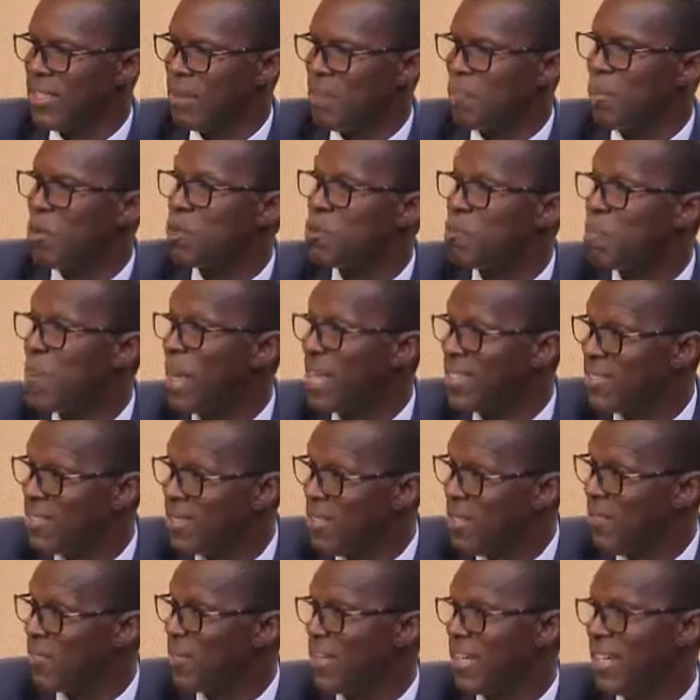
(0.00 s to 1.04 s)

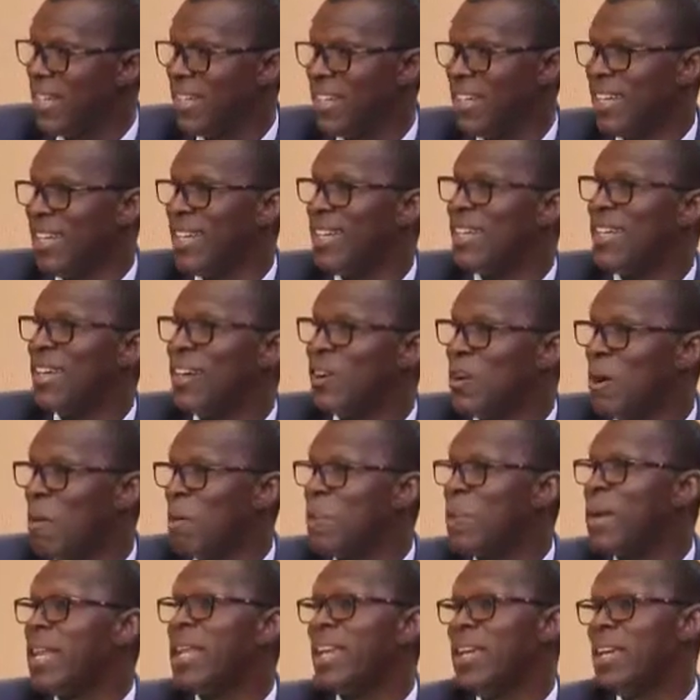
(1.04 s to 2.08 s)
prospective
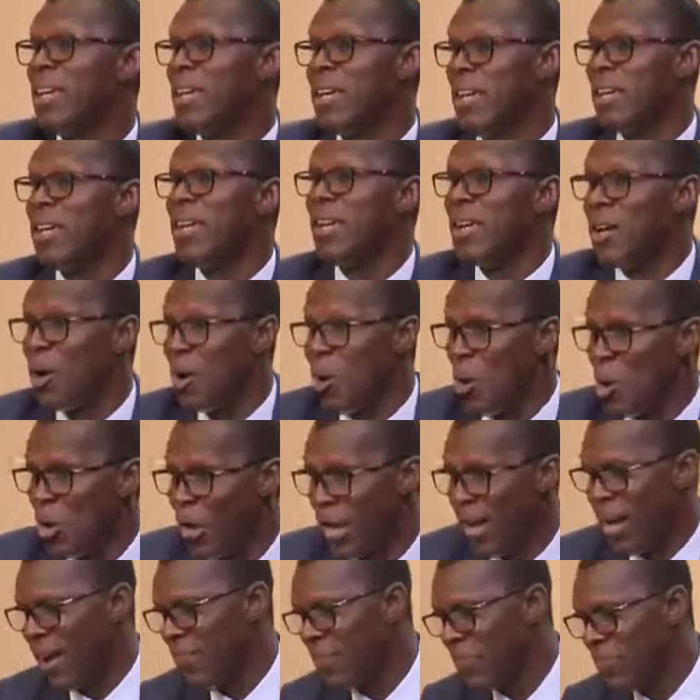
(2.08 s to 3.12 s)
company
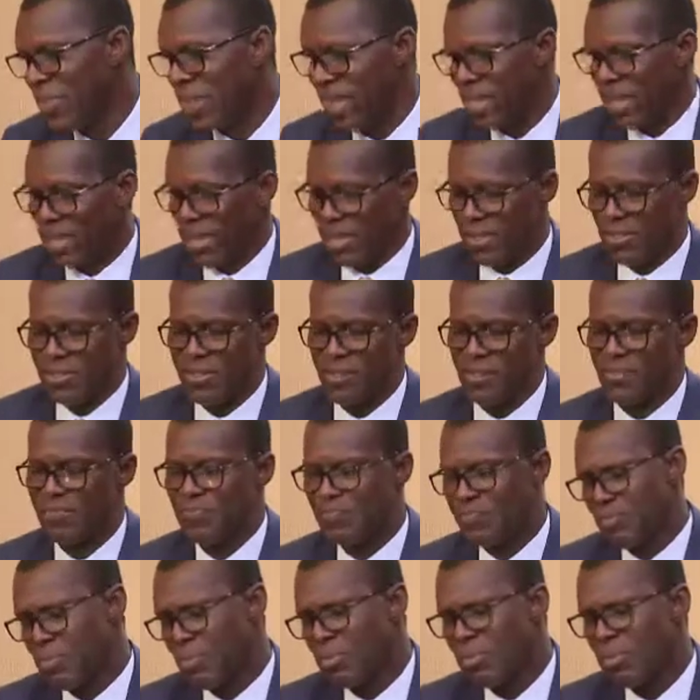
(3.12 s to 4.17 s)
owner is
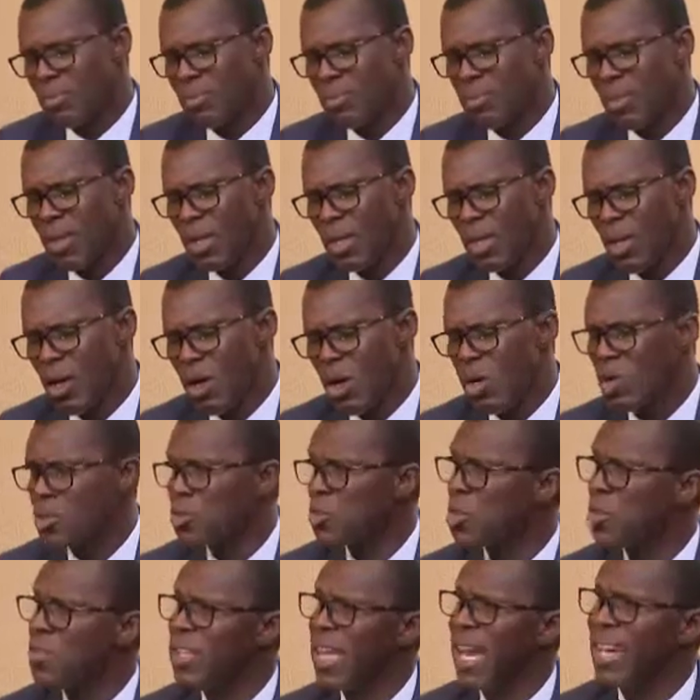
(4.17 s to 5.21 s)

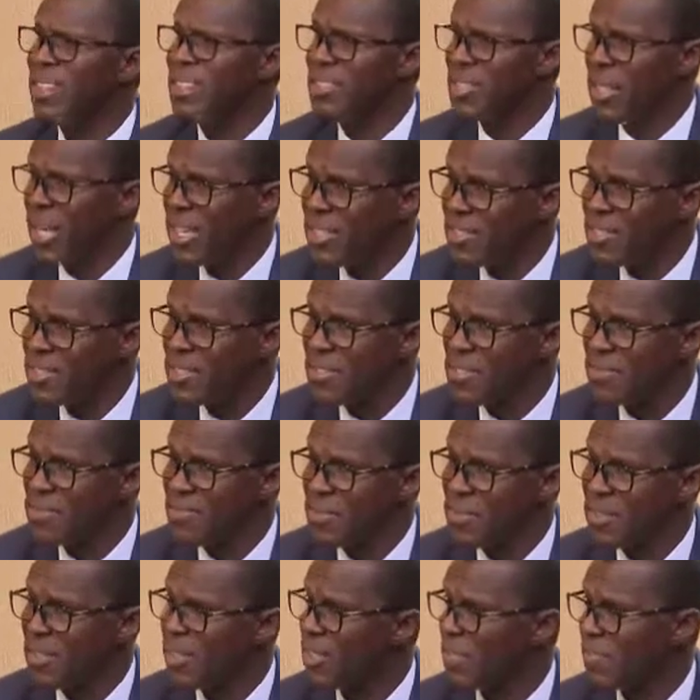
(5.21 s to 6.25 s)
also the address
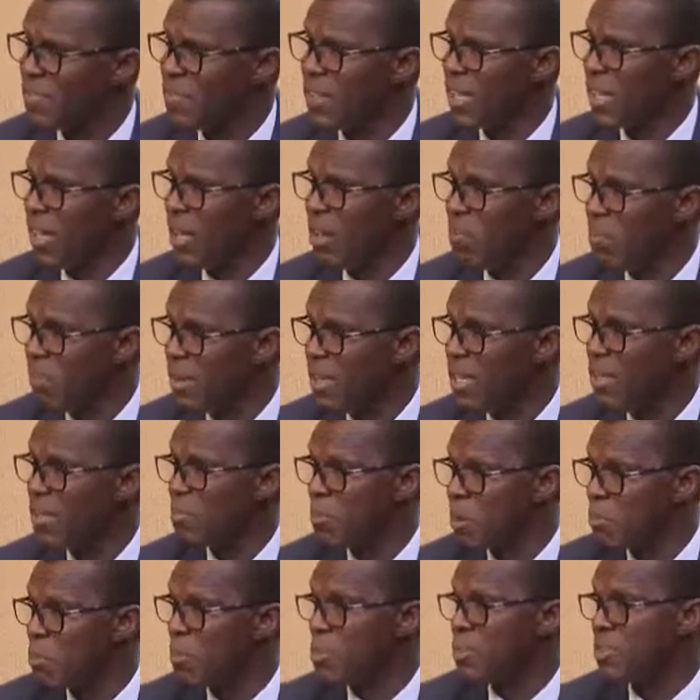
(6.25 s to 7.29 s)
of the company, the
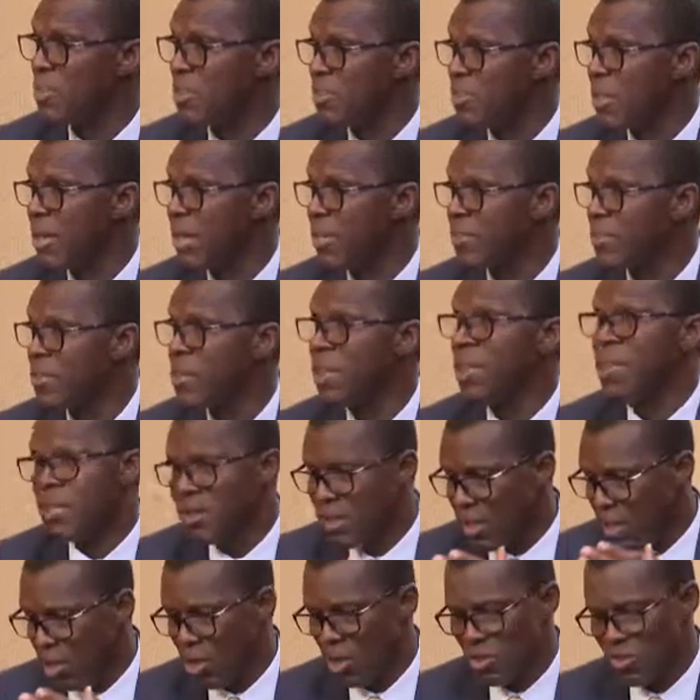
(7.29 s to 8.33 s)
proposed address.
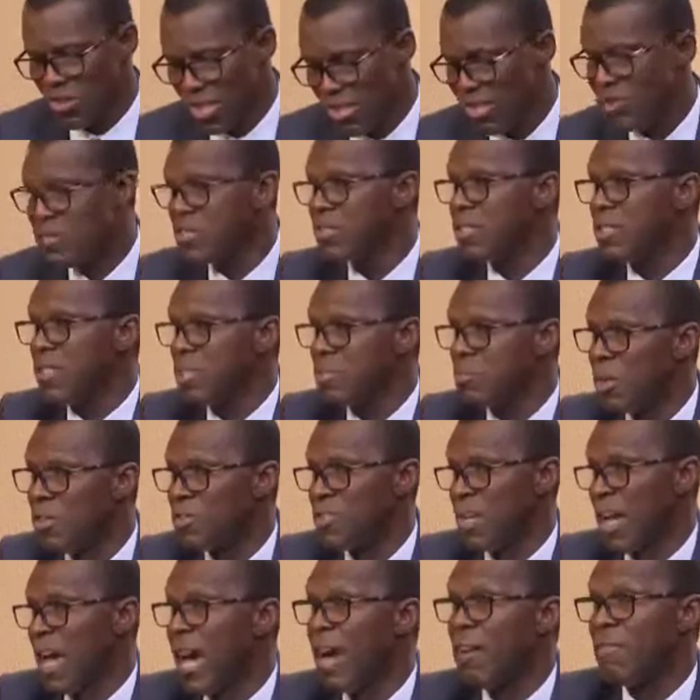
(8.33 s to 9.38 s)
The law says it
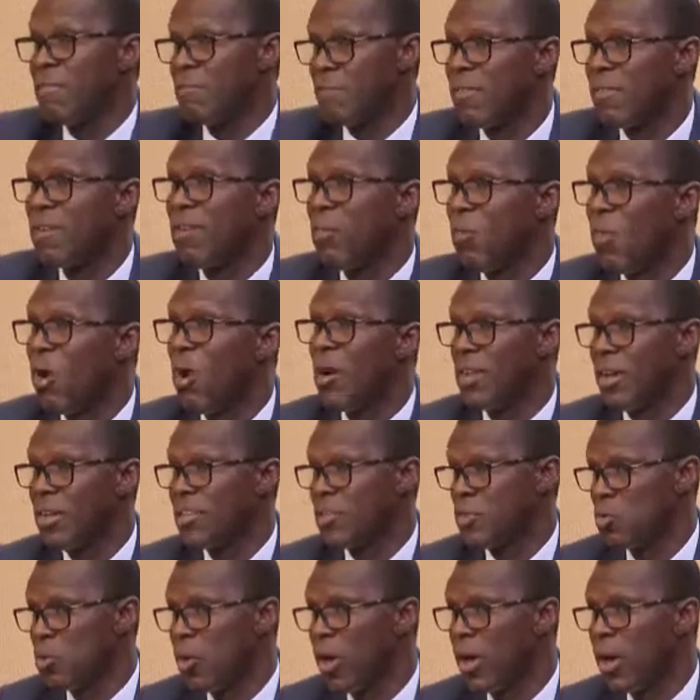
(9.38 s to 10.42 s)
must have one
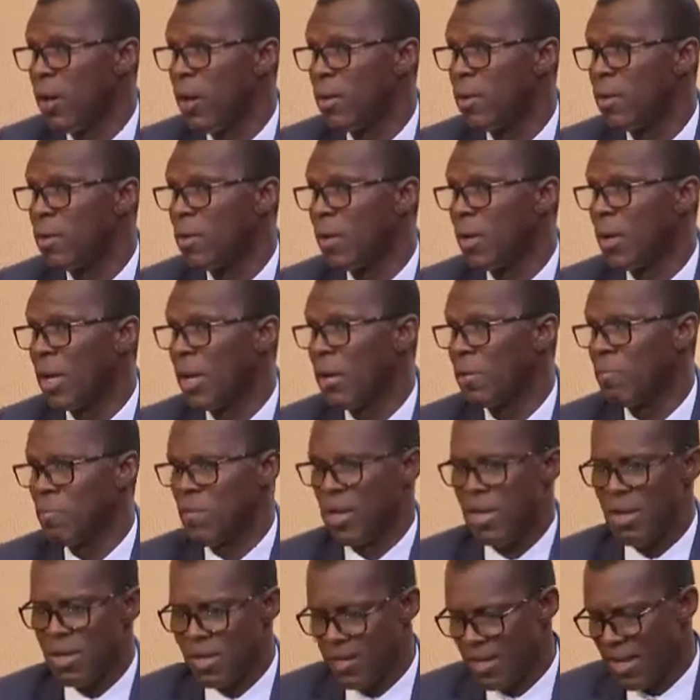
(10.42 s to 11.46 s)
as well, okay?
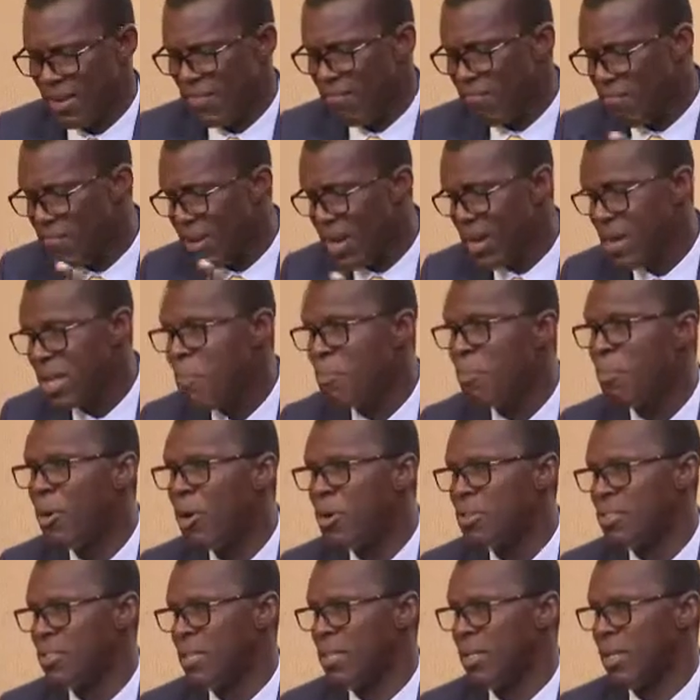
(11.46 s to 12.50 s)
Then very
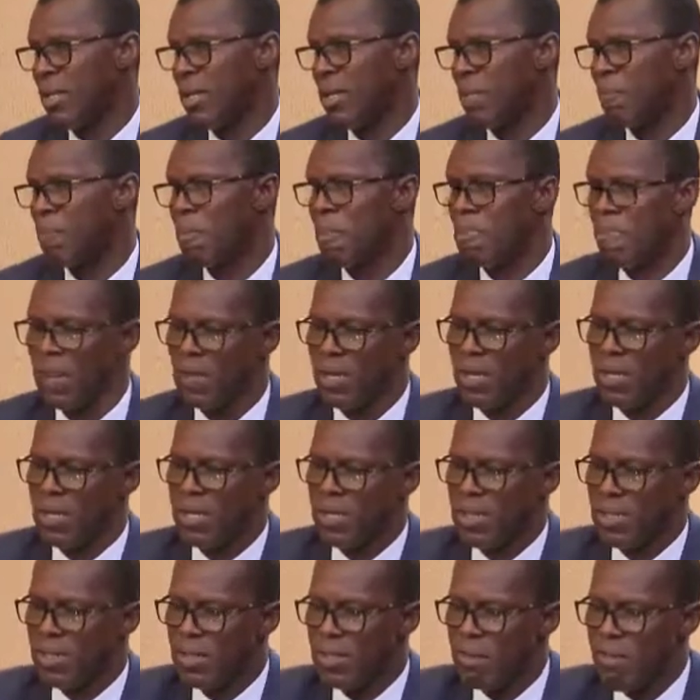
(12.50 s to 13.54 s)
importantly,
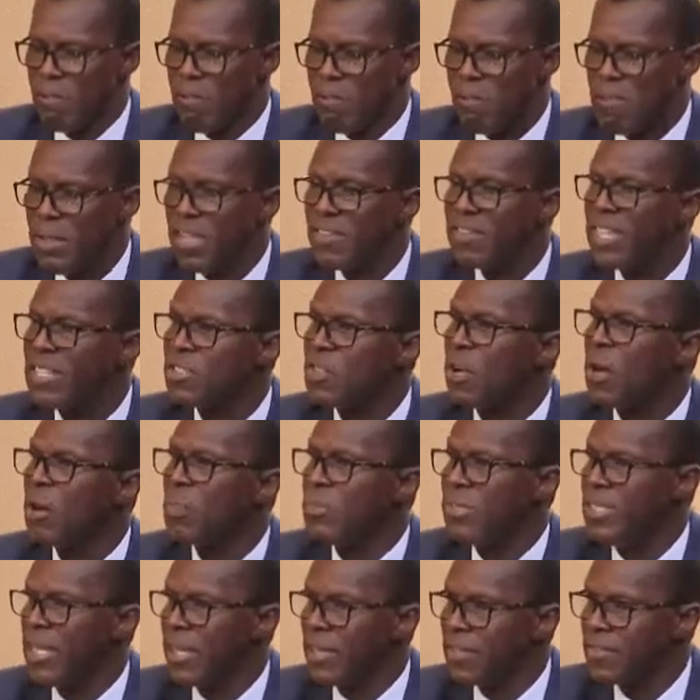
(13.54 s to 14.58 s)
the business
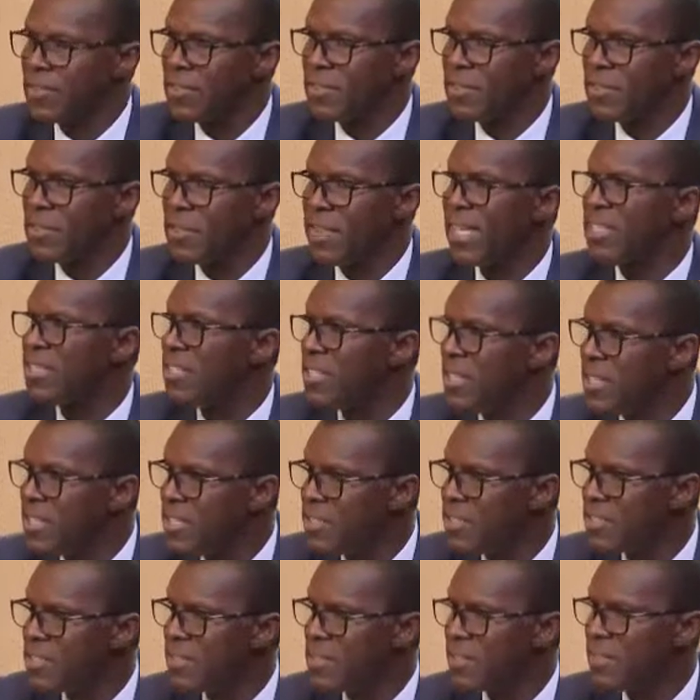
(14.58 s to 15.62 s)
objects, that
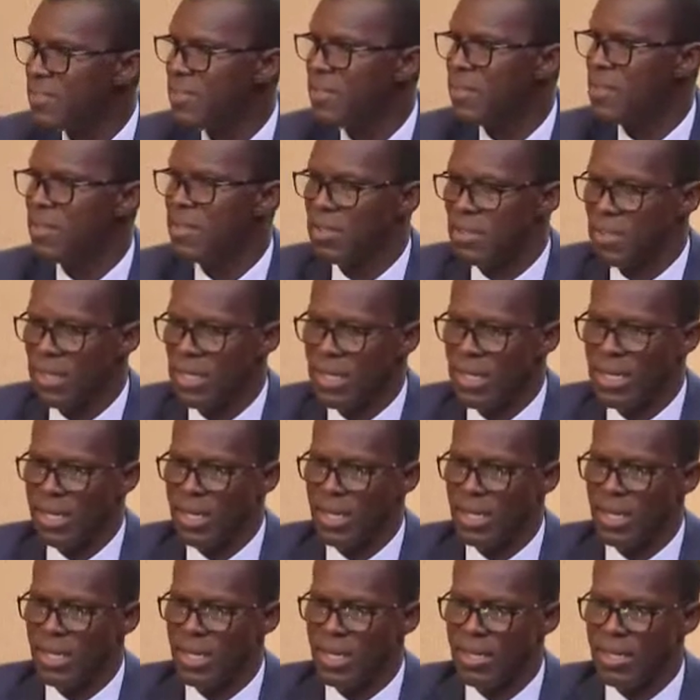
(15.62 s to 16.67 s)
is
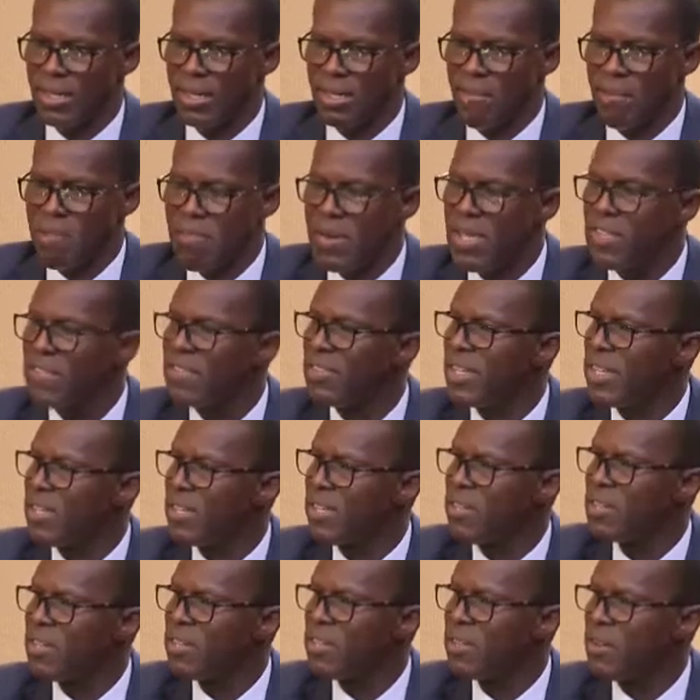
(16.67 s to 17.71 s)
the
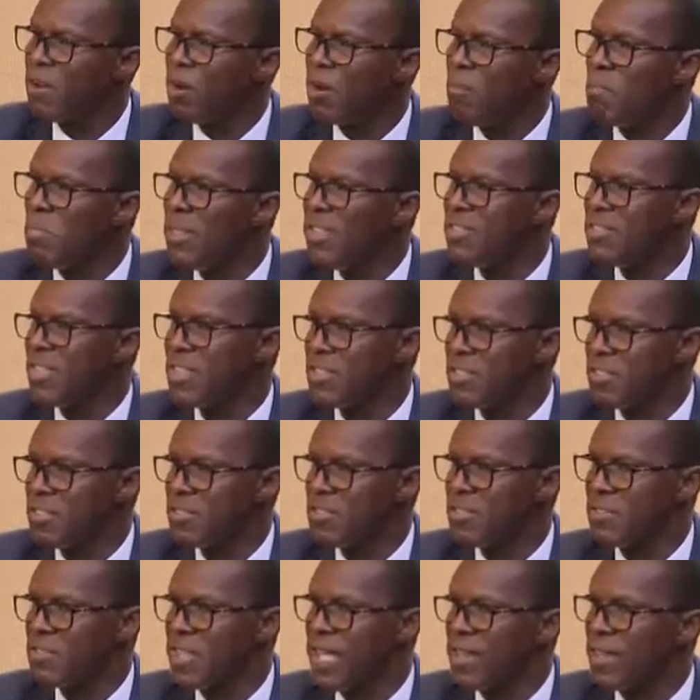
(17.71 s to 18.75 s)
business or
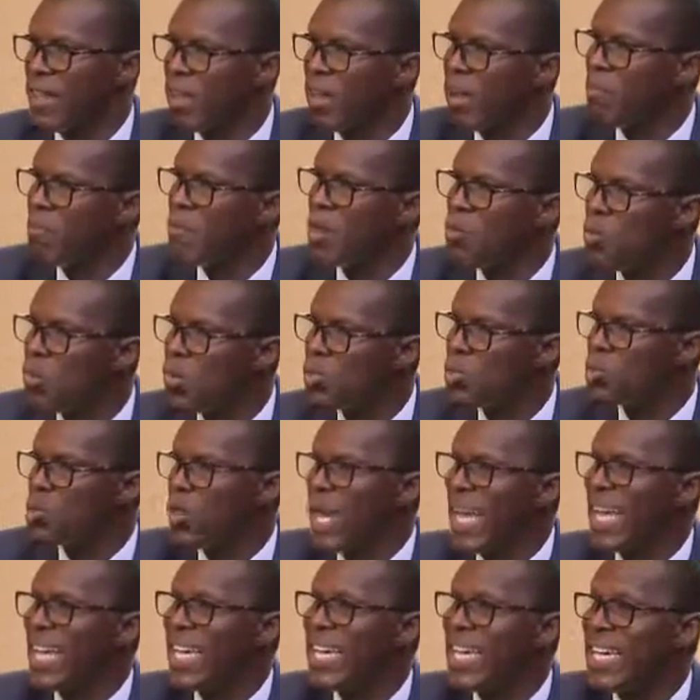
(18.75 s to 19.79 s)
businesses that the company wants to
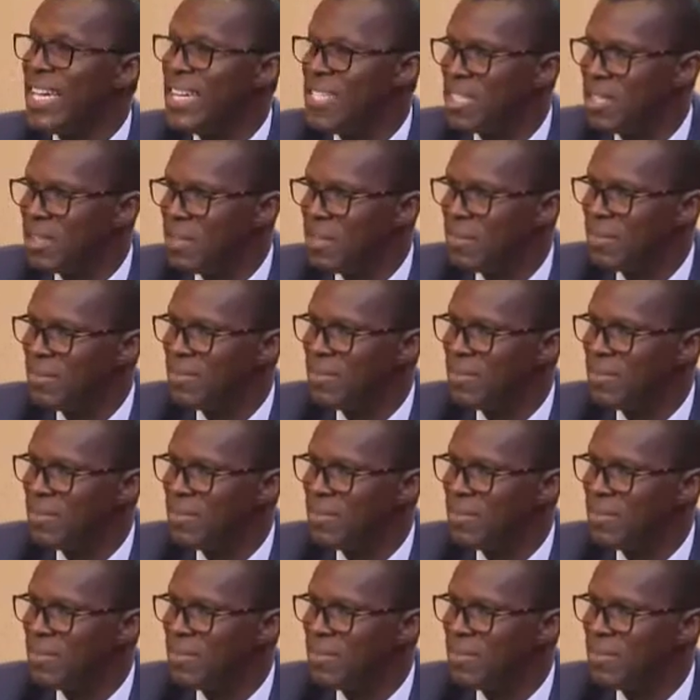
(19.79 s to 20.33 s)
engage in.